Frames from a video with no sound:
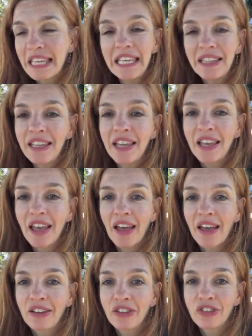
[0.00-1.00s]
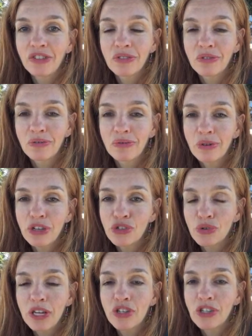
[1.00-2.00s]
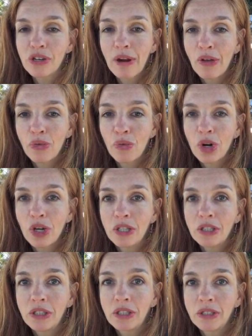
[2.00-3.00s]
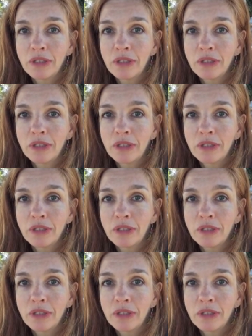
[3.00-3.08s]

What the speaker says: healing and restoration around the world.